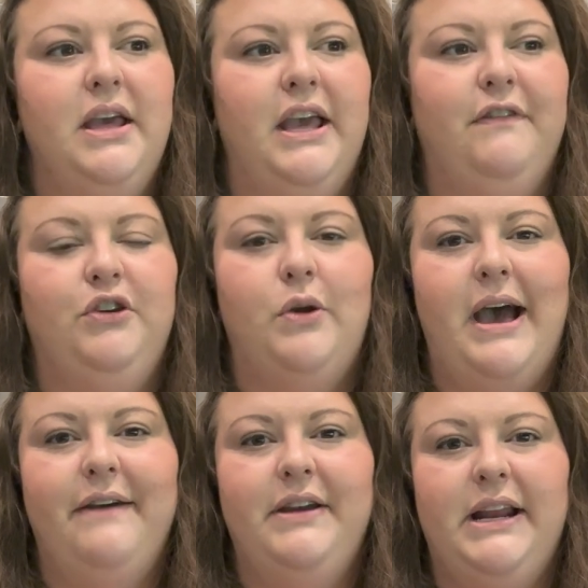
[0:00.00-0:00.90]
if you
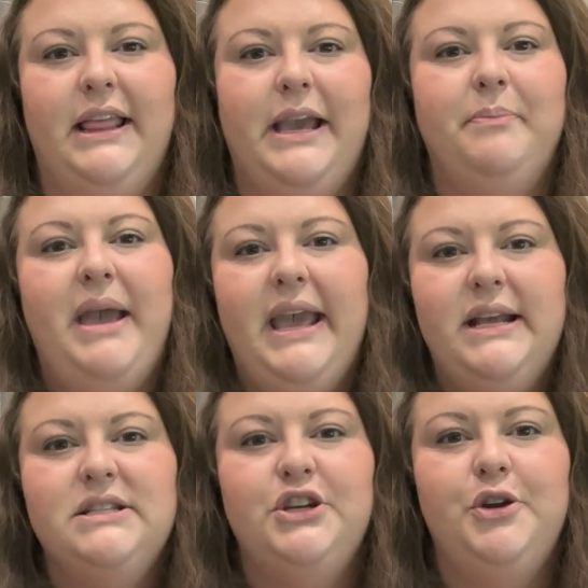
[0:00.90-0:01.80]
have any like
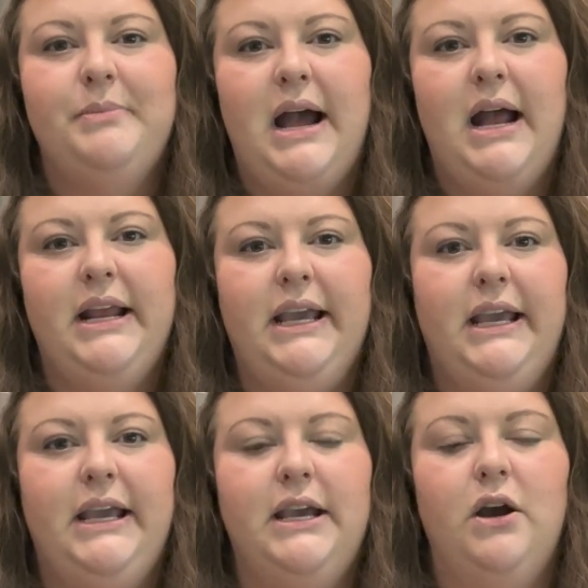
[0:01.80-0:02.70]
pains in your
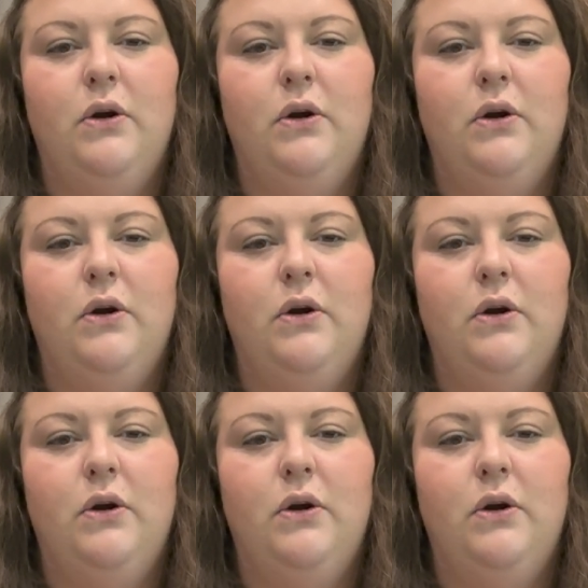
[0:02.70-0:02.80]
body